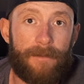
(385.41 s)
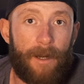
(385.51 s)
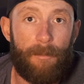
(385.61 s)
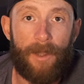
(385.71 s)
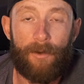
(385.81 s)

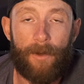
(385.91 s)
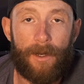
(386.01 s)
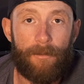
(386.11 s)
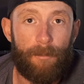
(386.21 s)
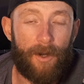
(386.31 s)
get a bigger
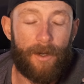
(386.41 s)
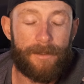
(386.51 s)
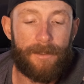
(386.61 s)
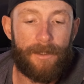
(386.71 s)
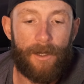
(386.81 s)

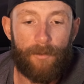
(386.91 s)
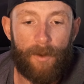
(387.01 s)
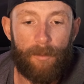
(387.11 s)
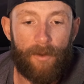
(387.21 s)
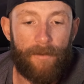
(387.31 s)
SD card,
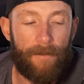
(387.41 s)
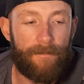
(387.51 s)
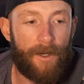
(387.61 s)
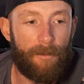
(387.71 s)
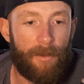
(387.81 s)
1.5
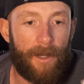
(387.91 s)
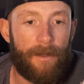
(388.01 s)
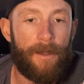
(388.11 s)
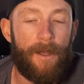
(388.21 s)
TB,